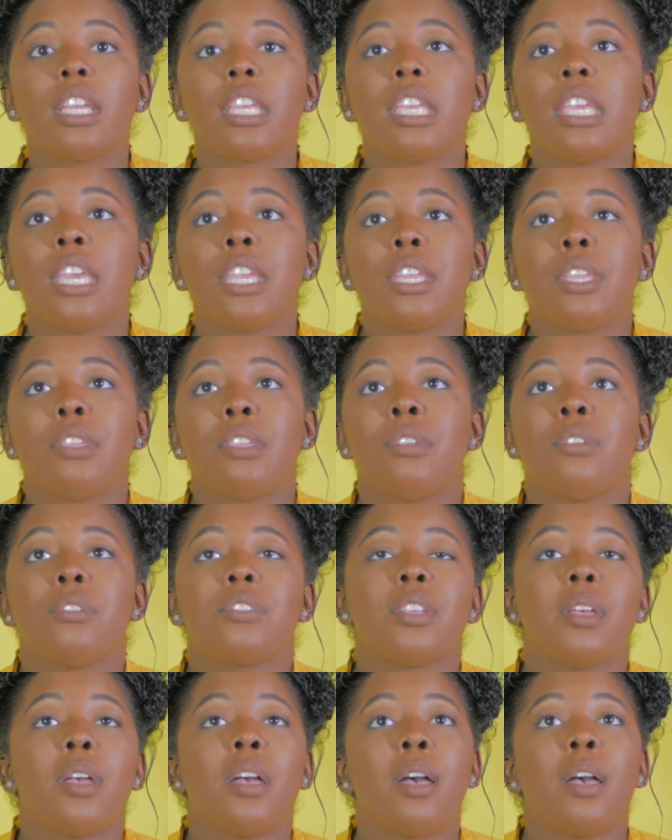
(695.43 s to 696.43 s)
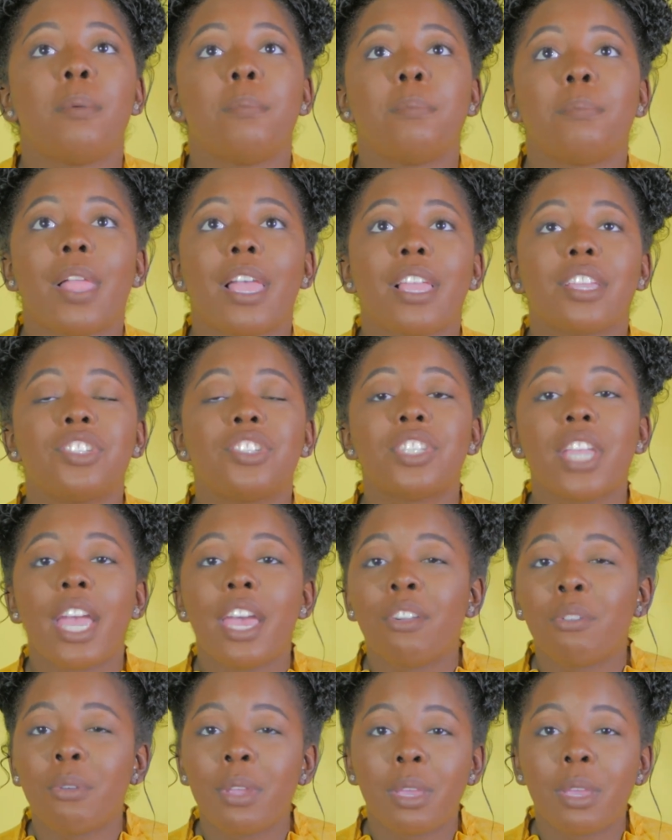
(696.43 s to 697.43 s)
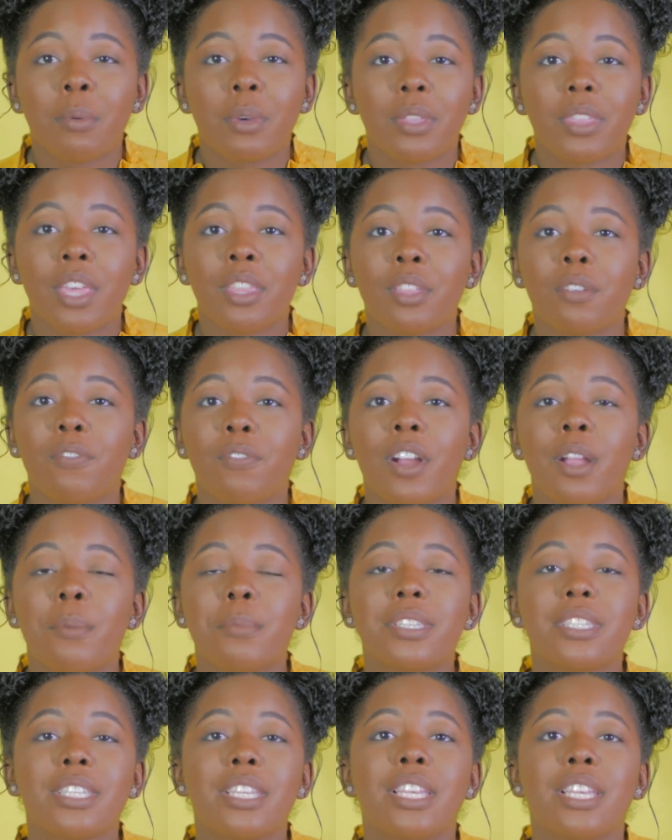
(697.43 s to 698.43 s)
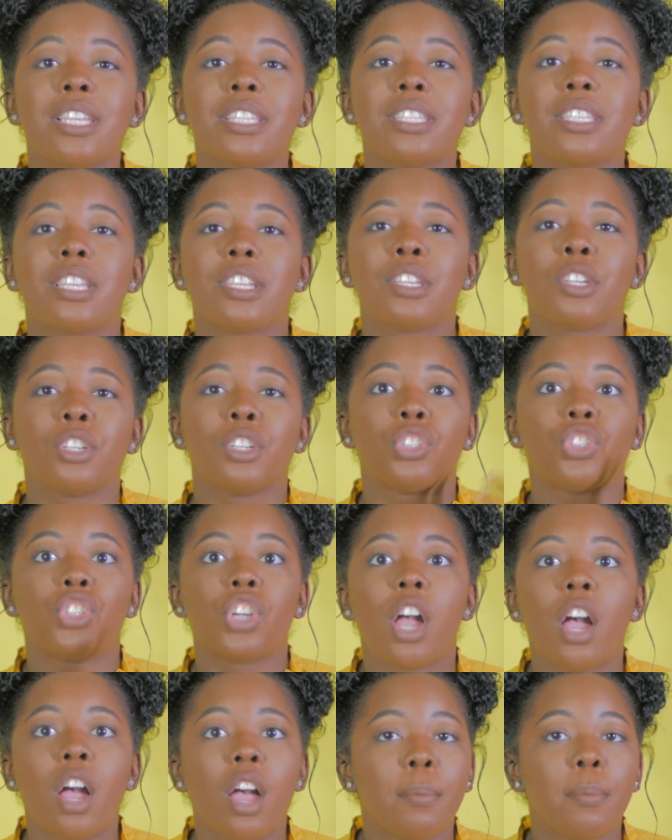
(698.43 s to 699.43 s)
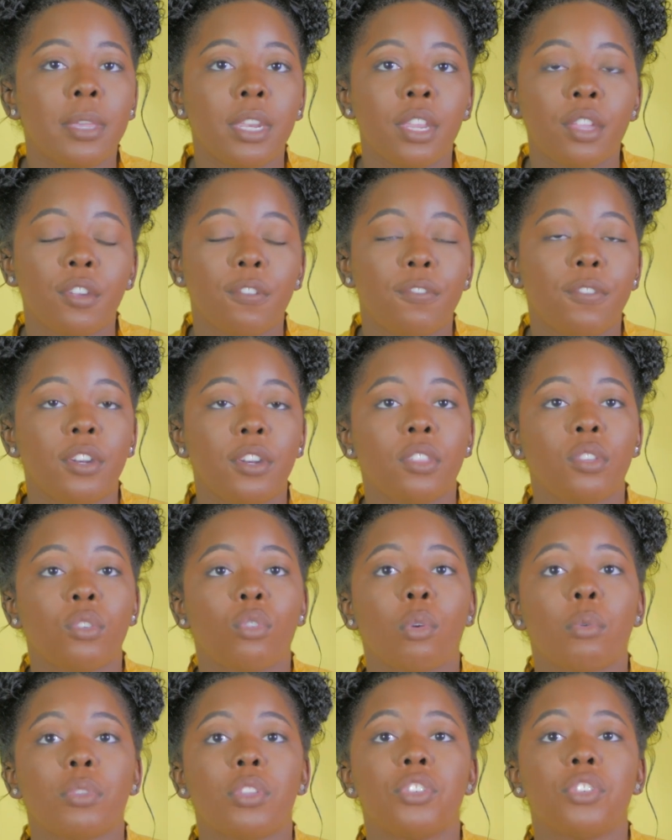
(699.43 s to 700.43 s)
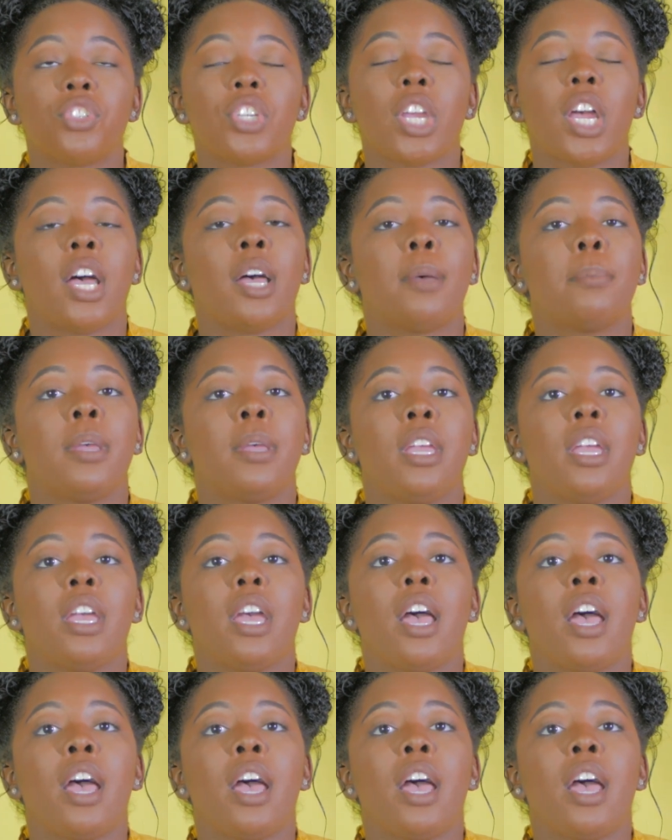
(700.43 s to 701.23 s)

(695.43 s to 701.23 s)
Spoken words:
get you some like shadowing with other pharmacists, your job, getting your foot in the door with your job,